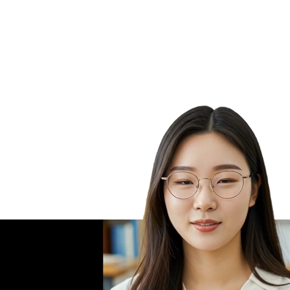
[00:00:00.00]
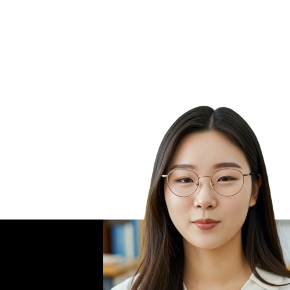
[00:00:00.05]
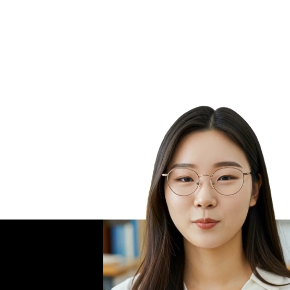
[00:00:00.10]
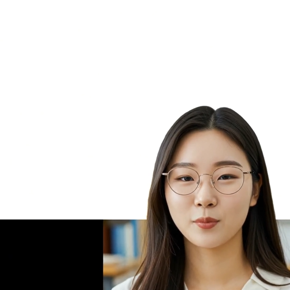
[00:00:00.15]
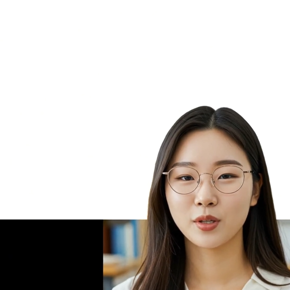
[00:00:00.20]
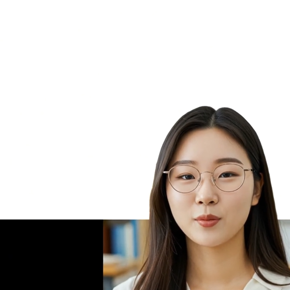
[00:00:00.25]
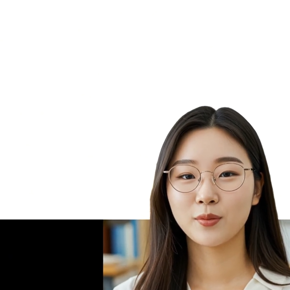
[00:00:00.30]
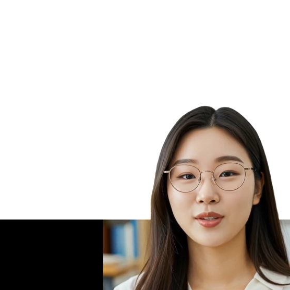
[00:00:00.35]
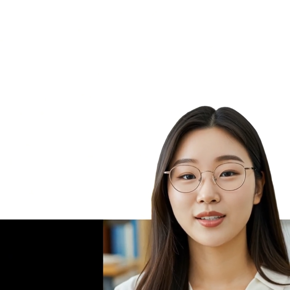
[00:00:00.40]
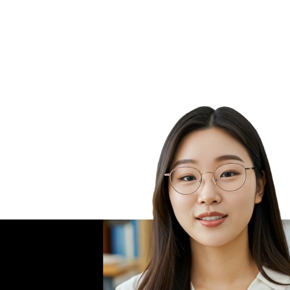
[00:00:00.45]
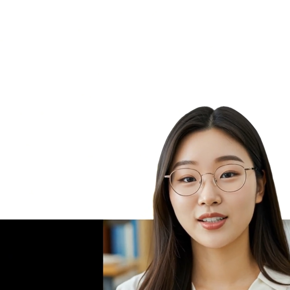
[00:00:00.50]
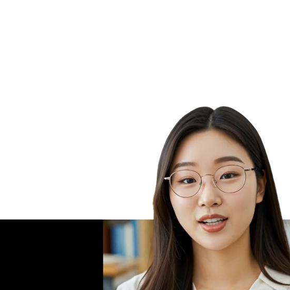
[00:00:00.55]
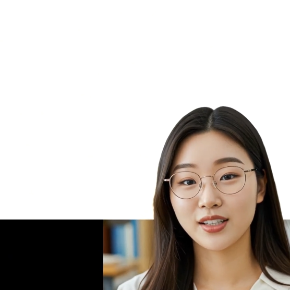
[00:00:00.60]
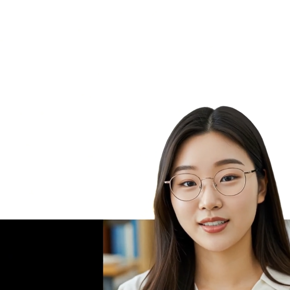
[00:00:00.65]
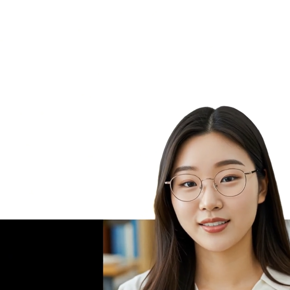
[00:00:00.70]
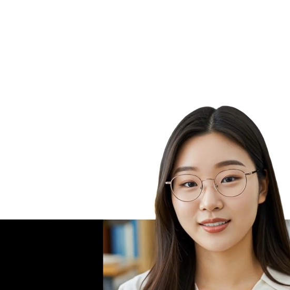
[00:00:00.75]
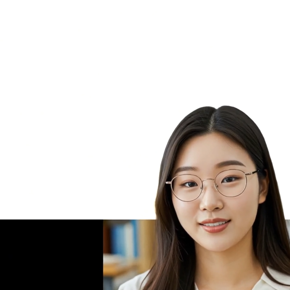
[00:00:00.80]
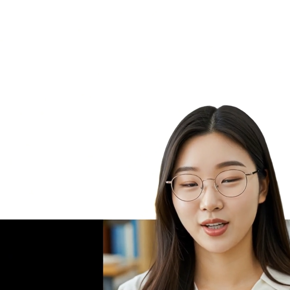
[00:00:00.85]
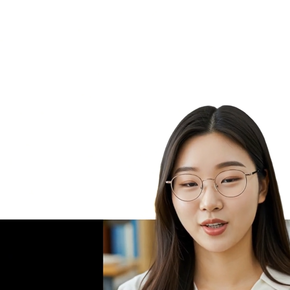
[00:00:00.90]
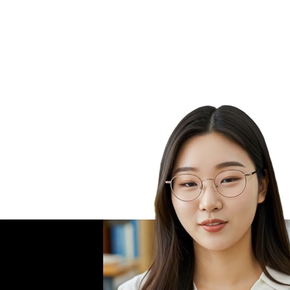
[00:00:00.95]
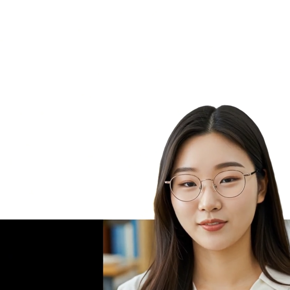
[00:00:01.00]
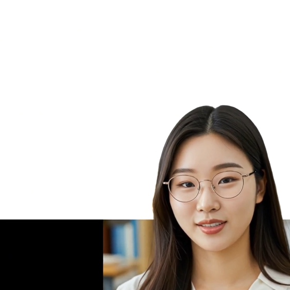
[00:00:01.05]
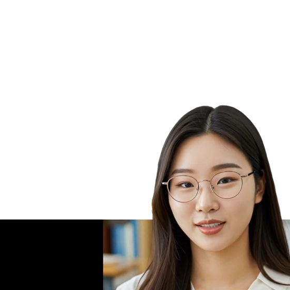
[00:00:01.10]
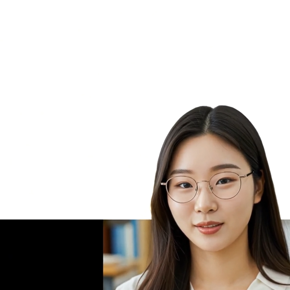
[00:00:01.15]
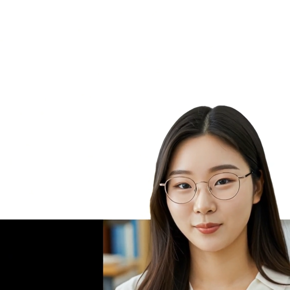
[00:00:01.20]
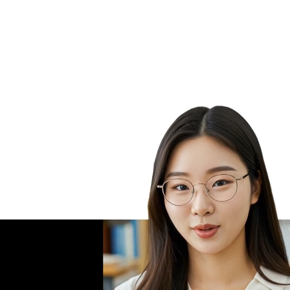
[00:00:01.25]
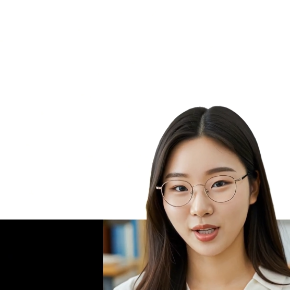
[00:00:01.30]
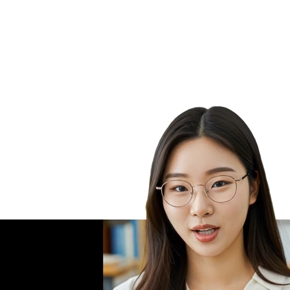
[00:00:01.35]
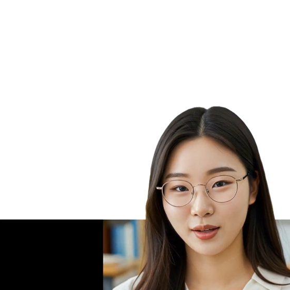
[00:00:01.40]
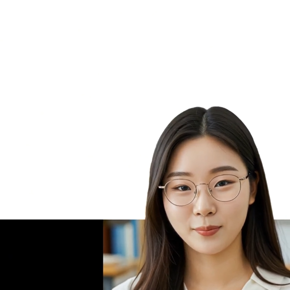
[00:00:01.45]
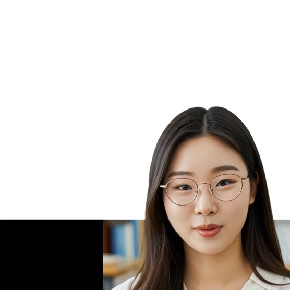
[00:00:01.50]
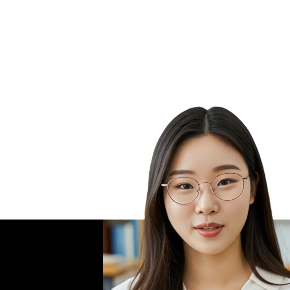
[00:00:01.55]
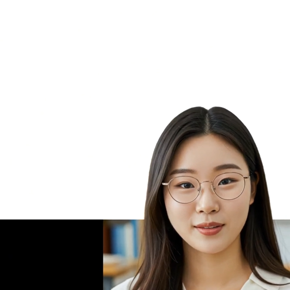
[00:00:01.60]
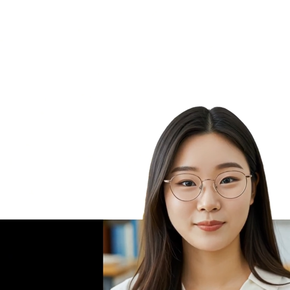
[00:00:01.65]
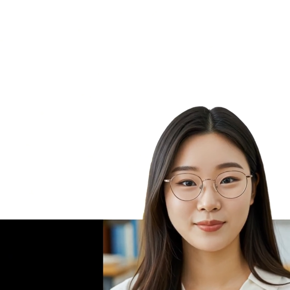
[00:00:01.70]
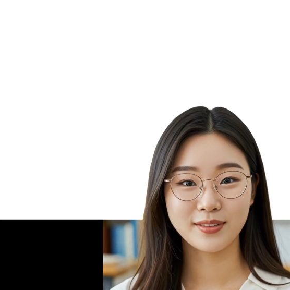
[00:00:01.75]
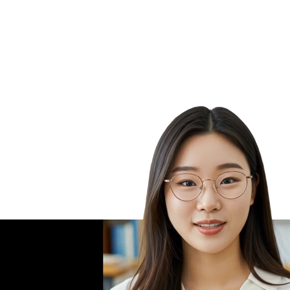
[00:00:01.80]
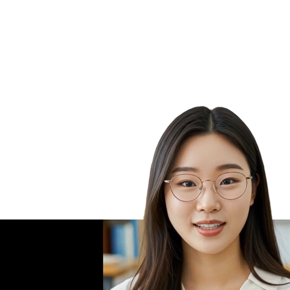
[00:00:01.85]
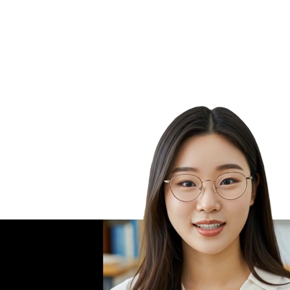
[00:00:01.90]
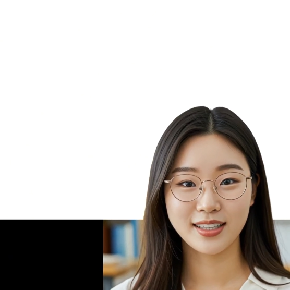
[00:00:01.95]
where we started solving the
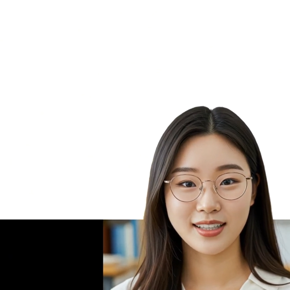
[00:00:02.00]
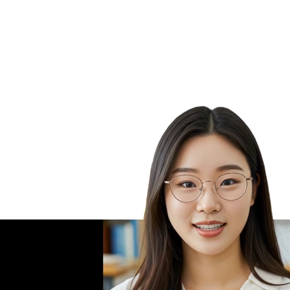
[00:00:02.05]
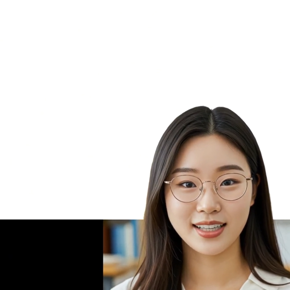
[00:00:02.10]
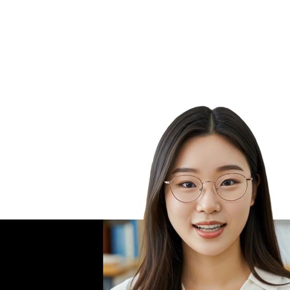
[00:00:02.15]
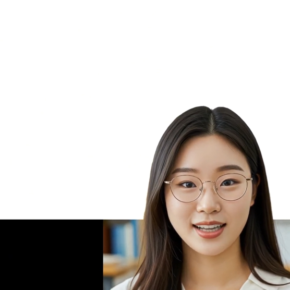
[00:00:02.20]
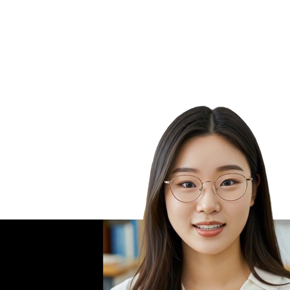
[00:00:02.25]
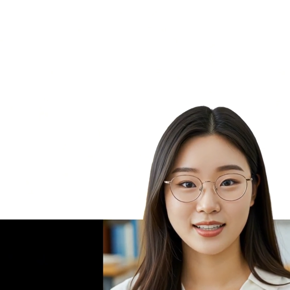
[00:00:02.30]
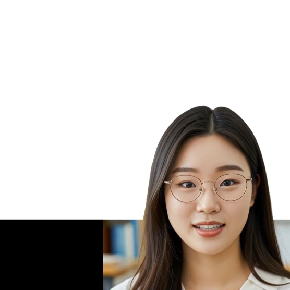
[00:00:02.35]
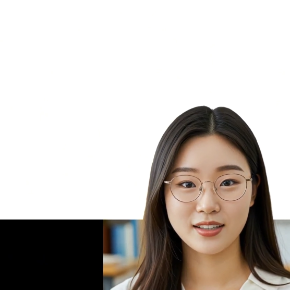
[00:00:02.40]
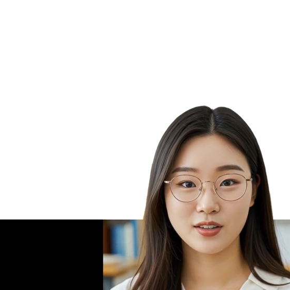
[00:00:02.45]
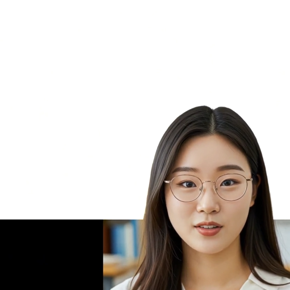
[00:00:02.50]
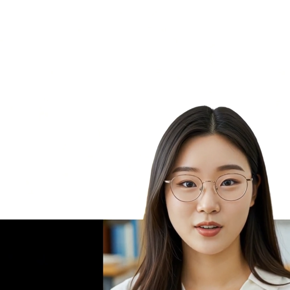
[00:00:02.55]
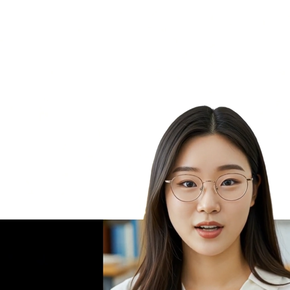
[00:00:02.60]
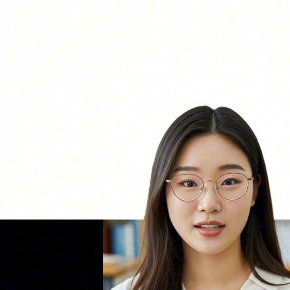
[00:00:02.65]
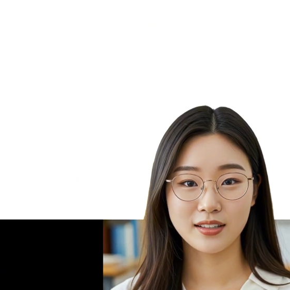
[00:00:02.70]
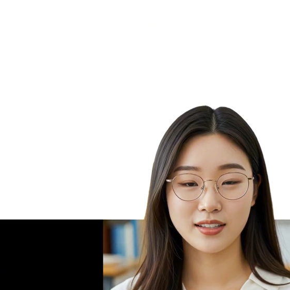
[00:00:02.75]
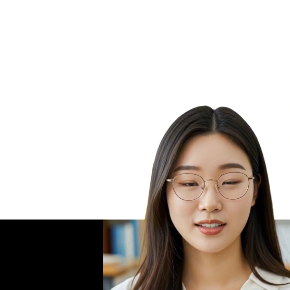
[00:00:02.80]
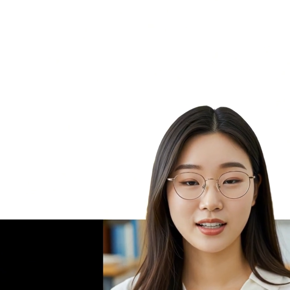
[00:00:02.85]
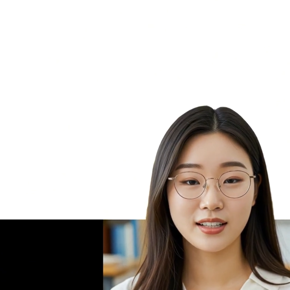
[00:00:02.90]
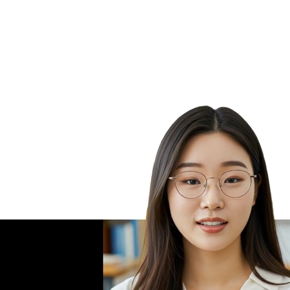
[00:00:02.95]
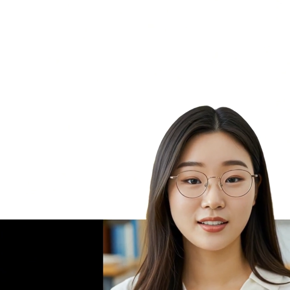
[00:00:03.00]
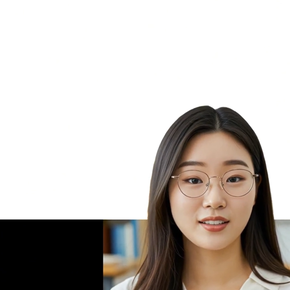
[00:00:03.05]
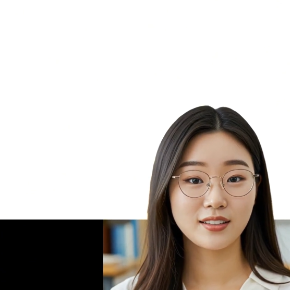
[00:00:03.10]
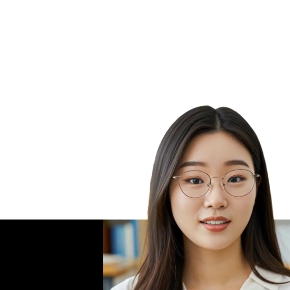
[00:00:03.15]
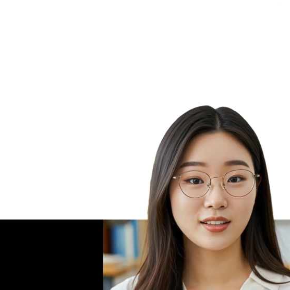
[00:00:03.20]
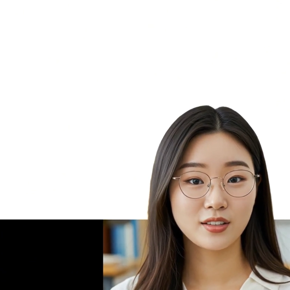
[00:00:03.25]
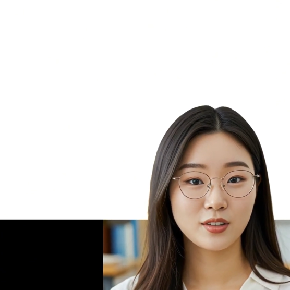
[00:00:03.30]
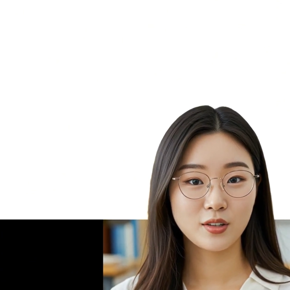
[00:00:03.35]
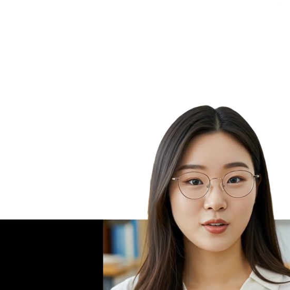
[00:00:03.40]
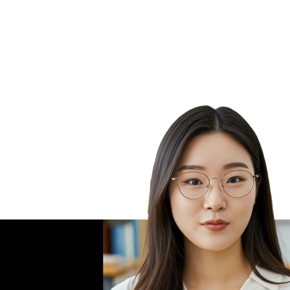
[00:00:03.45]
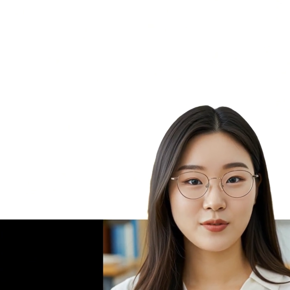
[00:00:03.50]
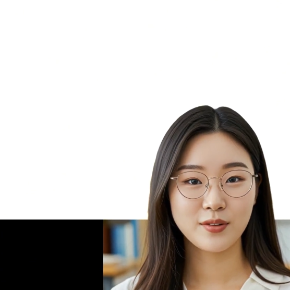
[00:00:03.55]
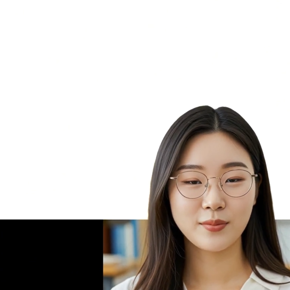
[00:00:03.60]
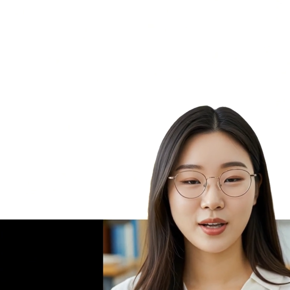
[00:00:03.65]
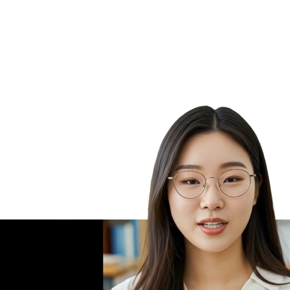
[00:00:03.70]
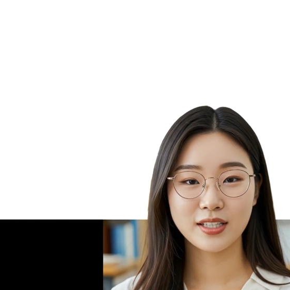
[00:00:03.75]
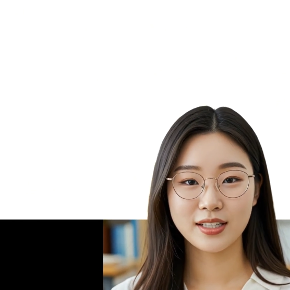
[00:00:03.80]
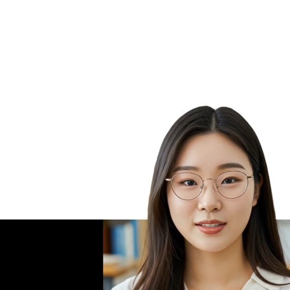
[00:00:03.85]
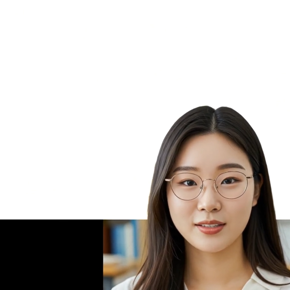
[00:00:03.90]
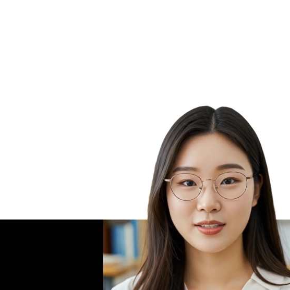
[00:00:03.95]
problem, and construct another circle from
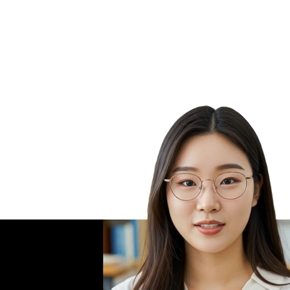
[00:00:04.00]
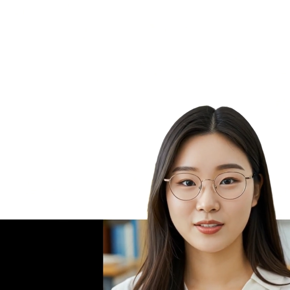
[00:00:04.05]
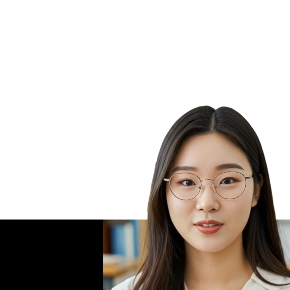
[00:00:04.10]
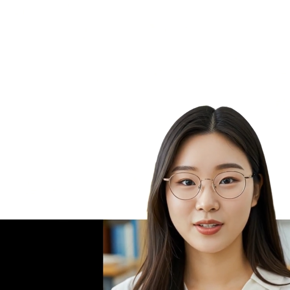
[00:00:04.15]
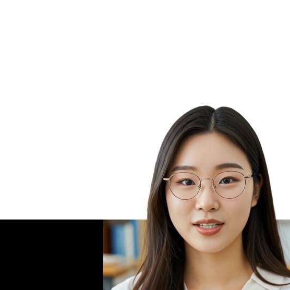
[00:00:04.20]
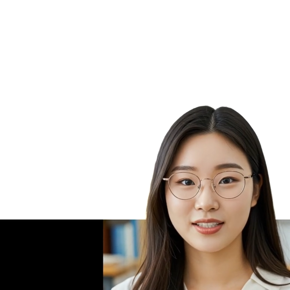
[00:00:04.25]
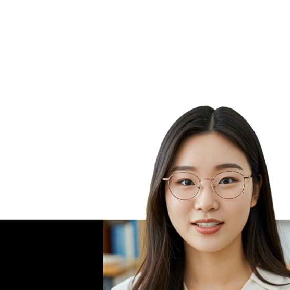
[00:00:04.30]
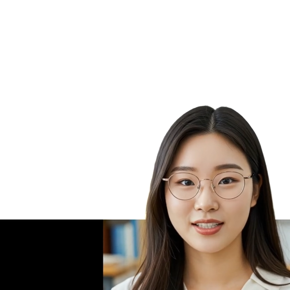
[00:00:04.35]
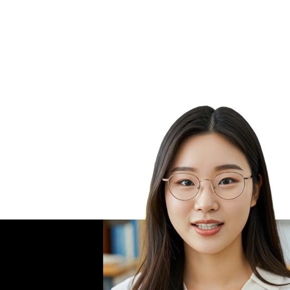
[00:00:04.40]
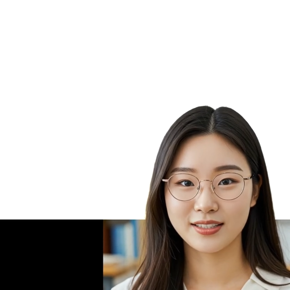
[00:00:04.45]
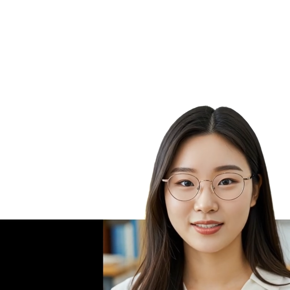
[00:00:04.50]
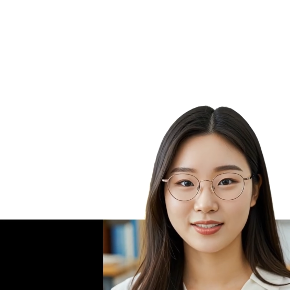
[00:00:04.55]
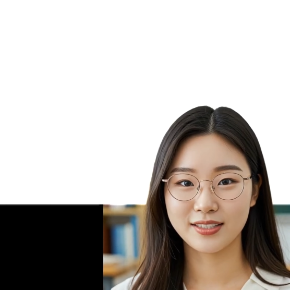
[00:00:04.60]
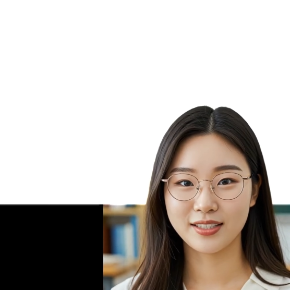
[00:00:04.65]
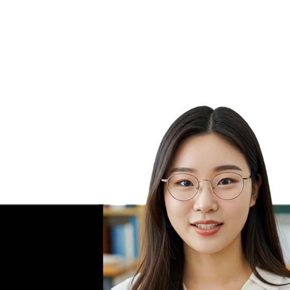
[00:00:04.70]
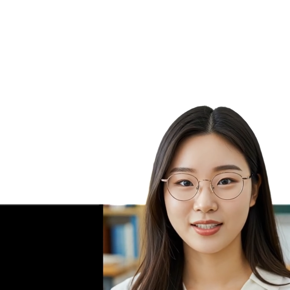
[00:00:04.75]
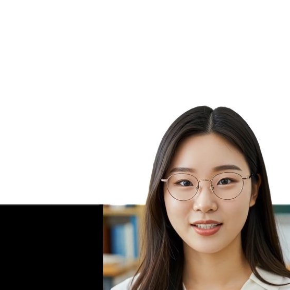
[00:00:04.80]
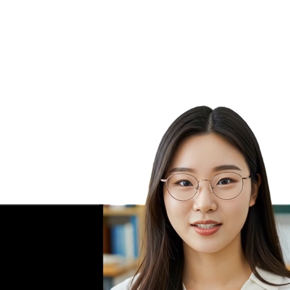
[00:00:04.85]
our illustration,